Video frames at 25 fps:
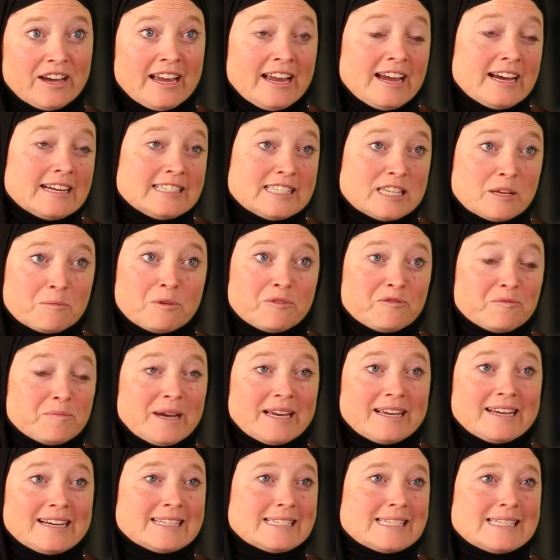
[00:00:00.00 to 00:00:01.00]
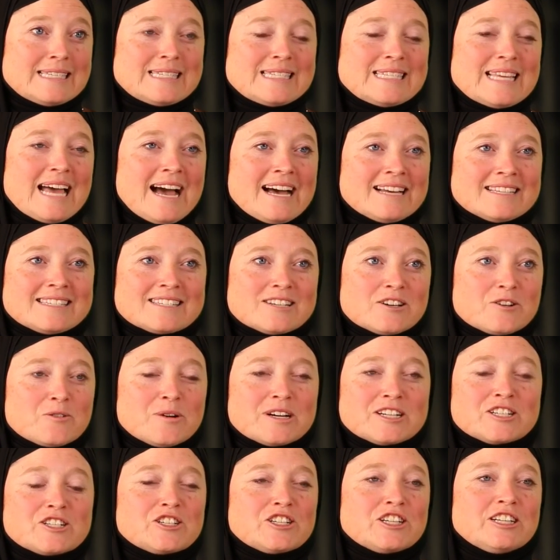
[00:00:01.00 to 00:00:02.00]
I had some of my cousins ask
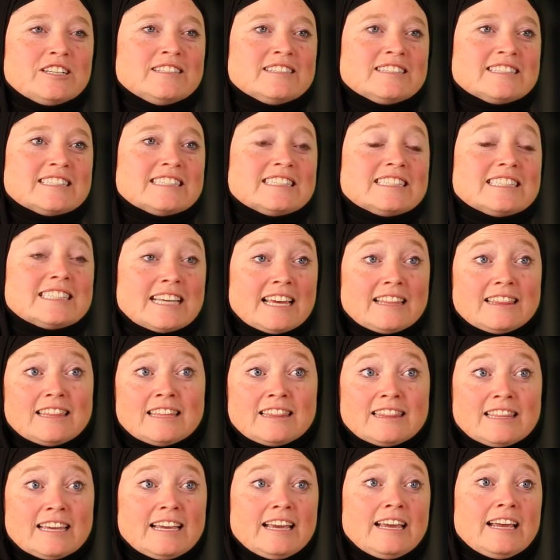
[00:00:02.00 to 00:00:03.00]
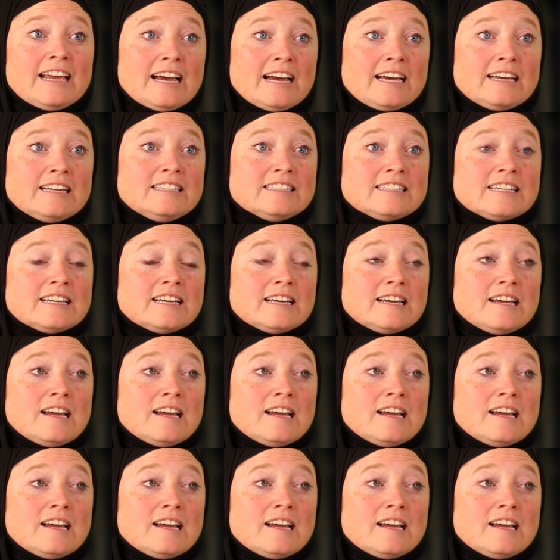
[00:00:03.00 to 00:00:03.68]
questions and said that they had,